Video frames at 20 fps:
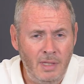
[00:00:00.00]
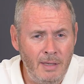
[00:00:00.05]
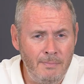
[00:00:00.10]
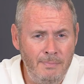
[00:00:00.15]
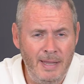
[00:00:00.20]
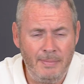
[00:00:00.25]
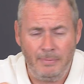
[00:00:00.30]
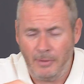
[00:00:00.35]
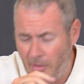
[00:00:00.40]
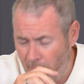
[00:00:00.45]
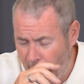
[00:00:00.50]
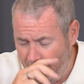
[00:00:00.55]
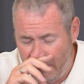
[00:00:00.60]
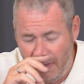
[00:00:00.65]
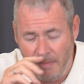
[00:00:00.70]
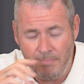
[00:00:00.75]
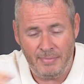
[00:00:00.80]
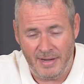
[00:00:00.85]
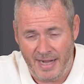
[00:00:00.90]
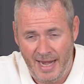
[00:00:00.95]
People don't
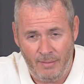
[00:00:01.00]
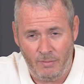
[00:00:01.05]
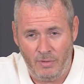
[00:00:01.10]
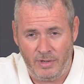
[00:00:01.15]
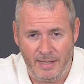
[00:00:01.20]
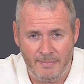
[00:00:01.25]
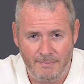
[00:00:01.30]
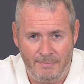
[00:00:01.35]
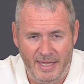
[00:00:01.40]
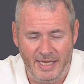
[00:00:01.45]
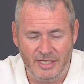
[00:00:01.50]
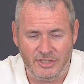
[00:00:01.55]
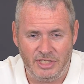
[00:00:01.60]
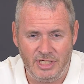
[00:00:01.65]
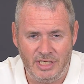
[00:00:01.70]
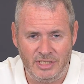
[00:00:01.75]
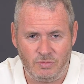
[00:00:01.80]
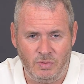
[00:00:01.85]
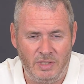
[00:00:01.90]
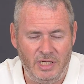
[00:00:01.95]
remember networking
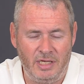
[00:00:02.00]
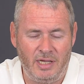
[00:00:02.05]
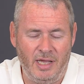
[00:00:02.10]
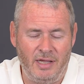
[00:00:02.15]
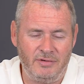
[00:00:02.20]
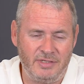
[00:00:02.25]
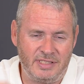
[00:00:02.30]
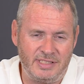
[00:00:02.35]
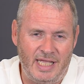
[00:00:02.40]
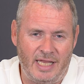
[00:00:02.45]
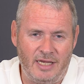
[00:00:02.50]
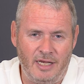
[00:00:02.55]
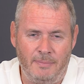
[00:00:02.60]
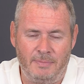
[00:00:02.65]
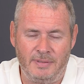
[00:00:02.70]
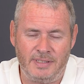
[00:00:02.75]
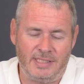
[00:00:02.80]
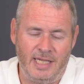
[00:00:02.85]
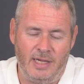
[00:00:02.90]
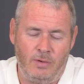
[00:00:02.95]
pitches. When you go and stand up
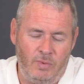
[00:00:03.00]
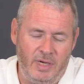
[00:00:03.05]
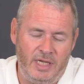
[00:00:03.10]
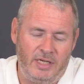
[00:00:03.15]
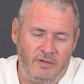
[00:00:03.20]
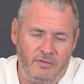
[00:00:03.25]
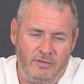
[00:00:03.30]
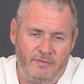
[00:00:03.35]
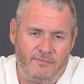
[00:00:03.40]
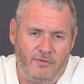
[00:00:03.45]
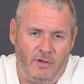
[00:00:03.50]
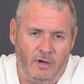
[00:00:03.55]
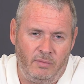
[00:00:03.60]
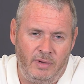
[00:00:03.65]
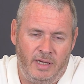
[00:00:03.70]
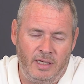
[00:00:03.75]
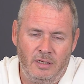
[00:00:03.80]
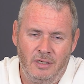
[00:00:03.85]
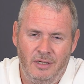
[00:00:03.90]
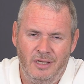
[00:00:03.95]
and say, we do the
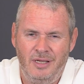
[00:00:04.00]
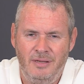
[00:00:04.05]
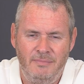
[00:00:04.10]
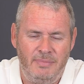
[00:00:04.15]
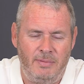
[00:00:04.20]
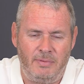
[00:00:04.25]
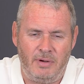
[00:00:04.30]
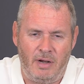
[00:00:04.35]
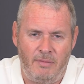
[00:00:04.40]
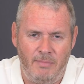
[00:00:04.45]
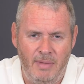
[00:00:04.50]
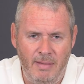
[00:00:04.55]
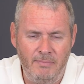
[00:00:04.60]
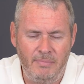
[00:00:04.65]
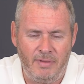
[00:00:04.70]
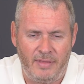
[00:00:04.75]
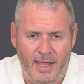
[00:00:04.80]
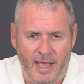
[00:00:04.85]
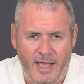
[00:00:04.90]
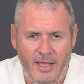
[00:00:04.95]
following, people don't
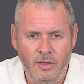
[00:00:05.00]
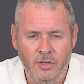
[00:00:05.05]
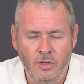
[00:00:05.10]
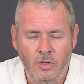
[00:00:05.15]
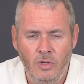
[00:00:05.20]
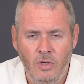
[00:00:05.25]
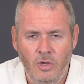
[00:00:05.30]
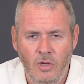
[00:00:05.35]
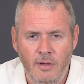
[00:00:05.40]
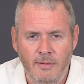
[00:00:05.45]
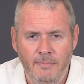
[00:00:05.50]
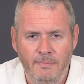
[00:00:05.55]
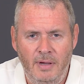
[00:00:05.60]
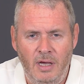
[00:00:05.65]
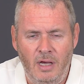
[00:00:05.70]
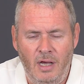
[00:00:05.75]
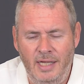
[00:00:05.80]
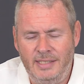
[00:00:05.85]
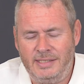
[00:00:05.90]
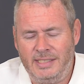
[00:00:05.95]
remember that.
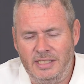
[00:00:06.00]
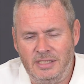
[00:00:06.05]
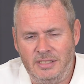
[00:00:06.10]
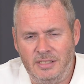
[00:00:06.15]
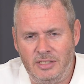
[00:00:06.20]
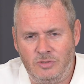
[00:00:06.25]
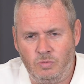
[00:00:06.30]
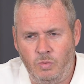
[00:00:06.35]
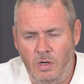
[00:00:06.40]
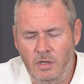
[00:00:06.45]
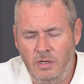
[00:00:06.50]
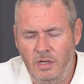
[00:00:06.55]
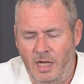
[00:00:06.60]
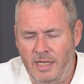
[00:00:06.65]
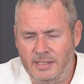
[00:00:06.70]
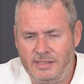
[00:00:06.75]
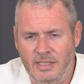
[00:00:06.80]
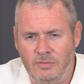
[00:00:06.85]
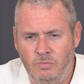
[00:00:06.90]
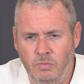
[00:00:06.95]
But I said to this one guy, I
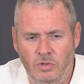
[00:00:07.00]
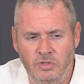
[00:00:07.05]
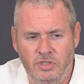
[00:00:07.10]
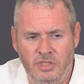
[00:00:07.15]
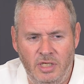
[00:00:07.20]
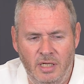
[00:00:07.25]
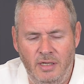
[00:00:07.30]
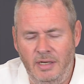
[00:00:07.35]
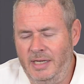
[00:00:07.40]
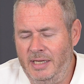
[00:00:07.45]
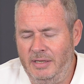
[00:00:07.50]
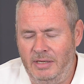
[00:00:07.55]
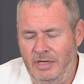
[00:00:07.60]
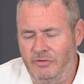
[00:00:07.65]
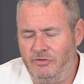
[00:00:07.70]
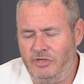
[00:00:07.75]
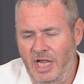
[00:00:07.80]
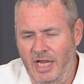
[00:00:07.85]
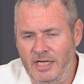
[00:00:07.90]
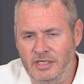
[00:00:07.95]
said, what do you do? And he
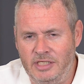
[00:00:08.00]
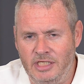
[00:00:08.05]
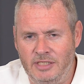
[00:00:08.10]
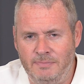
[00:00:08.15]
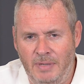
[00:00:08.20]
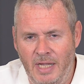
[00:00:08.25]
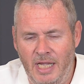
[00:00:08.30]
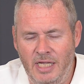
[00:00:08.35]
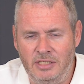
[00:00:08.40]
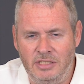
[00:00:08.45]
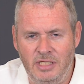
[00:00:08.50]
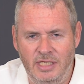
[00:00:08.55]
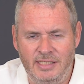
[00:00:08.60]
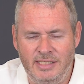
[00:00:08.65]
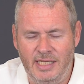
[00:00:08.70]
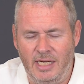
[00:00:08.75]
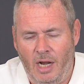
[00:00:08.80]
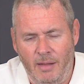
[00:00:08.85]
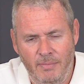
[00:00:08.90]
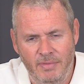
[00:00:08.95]
changed his pitch, and he
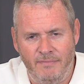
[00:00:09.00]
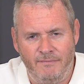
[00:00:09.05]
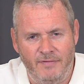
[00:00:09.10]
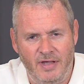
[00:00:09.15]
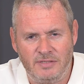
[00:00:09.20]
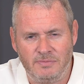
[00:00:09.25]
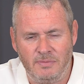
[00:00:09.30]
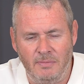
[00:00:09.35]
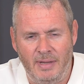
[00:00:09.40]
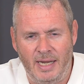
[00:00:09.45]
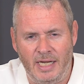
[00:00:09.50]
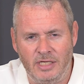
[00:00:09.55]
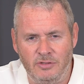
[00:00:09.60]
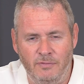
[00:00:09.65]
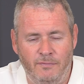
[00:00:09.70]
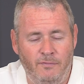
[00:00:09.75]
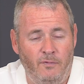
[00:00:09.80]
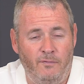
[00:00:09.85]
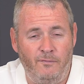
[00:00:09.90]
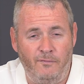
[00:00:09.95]
said, I'm the investment manager
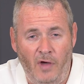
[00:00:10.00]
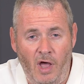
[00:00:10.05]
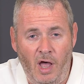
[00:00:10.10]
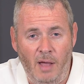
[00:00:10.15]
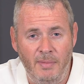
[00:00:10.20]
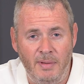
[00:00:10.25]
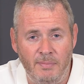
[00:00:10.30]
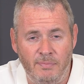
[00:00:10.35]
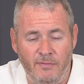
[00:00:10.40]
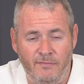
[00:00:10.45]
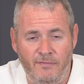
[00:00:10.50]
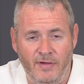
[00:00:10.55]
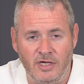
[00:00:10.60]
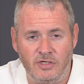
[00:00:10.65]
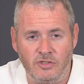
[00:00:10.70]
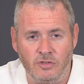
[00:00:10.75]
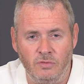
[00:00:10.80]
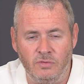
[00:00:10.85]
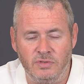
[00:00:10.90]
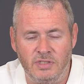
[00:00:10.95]
for farming
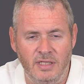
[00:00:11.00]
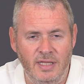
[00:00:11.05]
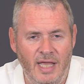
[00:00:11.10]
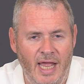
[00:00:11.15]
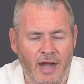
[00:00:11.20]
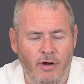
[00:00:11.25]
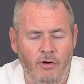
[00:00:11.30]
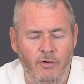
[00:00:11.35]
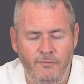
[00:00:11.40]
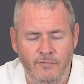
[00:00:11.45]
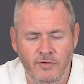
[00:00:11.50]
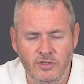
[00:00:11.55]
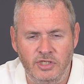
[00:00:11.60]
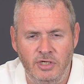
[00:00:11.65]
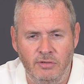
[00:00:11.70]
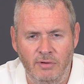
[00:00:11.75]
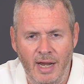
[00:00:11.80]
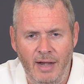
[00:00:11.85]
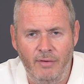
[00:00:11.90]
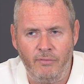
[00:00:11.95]
professionals in the
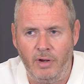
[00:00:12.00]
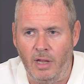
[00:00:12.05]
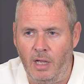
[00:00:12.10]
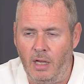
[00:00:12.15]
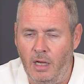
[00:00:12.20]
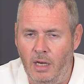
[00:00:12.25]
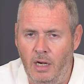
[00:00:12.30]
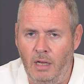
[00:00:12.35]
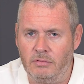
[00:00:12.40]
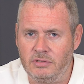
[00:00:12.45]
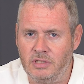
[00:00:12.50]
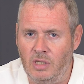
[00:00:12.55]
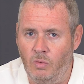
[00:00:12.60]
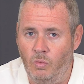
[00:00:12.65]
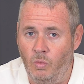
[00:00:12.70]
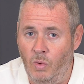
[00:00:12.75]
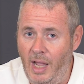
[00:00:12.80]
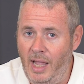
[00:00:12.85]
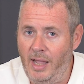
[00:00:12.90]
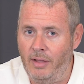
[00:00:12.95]
Herefordshire area. And I was like,
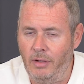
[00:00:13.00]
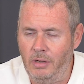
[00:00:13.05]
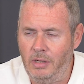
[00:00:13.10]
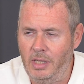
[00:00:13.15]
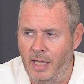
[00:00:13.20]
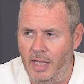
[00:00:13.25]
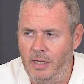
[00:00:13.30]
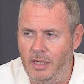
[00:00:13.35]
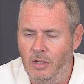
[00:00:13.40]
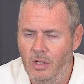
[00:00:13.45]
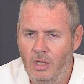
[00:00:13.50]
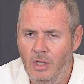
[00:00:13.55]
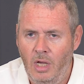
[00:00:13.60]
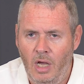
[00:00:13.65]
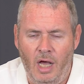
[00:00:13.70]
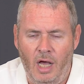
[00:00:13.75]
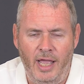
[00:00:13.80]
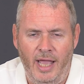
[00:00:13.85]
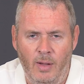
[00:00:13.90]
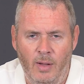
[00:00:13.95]
wow, okay.
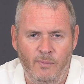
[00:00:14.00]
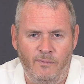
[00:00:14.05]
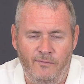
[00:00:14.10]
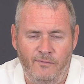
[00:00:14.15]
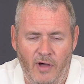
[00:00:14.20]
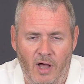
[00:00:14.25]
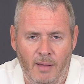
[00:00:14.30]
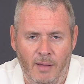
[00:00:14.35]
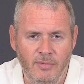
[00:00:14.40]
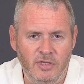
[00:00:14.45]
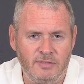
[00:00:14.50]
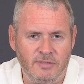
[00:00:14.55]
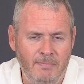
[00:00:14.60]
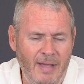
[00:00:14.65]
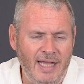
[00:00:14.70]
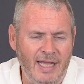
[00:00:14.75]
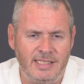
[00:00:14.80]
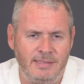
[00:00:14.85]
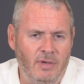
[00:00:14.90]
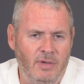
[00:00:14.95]
I help farmers
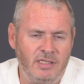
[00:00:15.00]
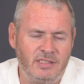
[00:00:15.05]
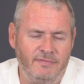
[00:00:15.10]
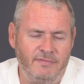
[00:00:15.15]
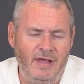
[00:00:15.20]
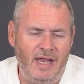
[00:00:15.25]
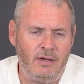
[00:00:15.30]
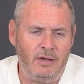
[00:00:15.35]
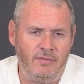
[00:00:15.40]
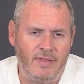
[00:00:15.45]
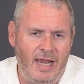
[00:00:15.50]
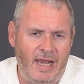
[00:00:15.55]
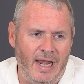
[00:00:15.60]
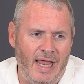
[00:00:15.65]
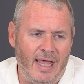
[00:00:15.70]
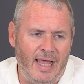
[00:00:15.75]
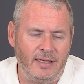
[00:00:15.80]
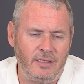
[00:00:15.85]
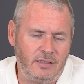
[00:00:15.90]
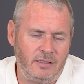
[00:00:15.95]
maximize the value of their
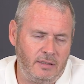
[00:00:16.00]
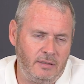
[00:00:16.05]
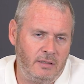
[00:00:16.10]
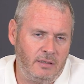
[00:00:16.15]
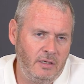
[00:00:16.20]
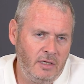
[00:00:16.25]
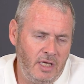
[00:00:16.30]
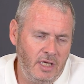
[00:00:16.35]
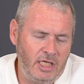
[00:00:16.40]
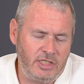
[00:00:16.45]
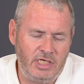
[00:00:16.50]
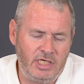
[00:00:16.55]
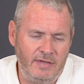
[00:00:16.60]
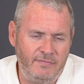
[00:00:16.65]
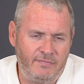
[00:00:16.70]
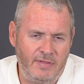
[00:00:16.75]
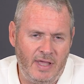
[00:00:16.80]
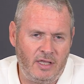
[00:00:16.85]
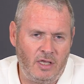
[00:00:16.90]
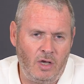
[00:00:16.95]
land and achieve
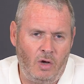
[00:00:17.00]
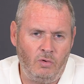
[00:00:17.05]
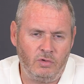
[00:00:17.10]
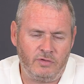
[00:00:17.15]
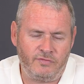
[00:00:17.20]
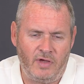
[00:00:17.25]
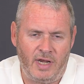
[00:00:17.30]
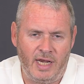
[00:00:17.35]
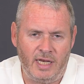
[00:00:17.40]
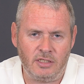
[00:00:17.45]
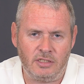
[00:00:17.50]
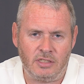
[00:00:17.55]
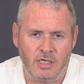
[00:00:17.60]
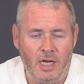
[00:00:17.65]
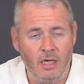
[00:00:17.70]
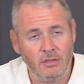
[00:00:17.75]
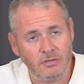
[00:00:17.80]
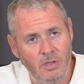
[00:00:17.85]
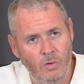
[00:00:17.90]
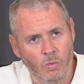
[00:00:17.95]
their goals financially.
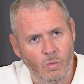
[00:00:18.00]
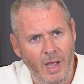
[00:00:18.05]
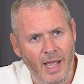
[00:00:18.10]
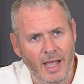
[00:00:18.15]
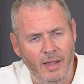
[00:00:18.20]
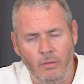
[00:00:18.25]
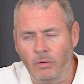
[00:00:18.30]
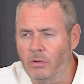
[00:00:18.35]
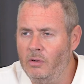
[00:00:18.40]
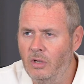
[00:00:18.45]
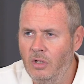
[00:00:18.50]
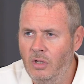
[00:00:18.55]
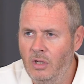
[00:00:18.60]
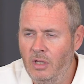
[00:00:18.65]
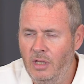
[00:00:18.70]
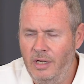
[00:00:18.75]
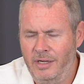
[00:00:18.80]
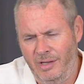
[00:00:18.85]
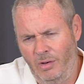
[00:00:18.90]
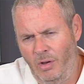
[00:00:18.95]
I was like, wow.
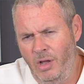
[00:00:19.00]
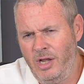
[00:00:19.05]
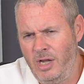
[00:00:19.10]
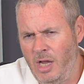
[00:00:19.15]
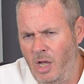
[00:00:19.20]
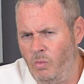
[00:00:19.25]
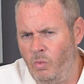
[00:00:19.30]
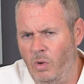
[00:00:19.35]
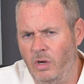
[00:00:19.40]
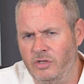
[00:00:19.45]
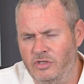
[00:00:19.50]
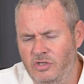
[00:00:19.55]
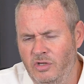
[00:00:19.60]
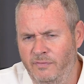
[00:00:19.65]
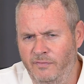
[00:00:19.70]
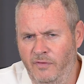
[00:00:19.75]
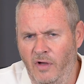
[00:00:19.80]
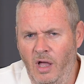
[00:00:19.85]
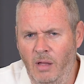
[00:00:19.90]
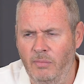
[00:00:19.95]
Now I know one or two
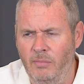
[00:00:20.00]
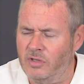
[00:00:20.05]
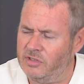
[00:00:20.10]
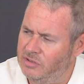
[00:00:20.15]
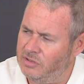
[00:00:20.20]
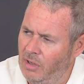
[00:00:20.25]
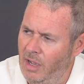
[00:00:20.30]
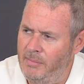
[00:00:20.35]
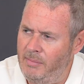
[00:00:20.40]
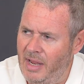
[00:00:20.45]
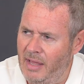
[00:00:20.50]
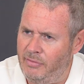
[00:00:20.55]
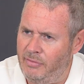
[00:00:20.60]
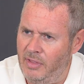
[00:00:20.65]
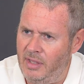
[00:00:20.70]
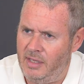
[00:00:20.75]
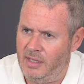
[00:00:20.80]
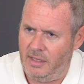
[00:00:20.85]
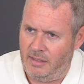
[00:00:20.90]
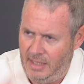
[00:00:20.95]
farmers, so I'm now
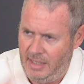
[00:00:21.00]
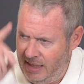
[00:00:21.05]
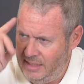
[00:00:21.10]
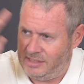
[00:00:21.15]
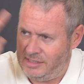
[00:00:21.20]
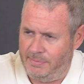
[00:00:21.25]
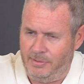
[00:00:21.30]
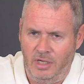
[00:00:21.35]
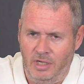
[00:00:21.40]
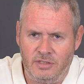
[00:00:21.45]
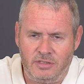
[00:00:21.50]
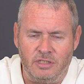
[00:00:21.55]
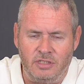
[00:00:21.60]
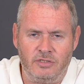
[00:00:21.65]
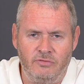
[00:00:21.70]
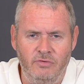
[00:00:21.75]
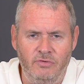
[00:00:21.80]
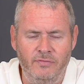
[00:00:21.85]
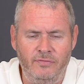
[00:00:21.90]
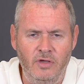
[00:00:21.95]
thinking he's the person
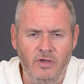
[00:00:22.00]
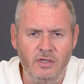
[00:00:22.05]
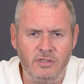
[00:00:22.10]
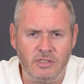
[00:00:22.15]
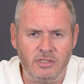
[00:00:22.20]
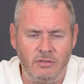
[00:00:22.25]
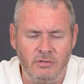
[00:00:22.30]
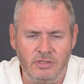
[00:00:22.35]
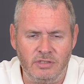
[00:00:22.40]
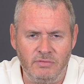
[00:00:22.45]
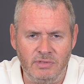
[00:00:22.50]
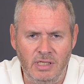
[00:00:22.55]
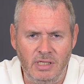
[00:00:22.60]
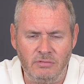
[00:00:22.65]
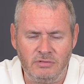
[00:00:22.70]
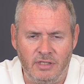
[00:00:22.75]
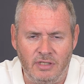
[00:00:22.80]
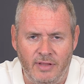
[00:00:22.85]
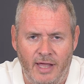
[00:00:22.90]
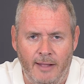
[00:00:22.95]
to refer to as a
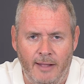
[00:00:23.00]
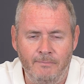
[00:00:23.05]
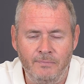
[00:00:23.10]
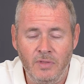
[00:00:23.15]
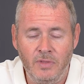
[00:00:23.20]
result of that.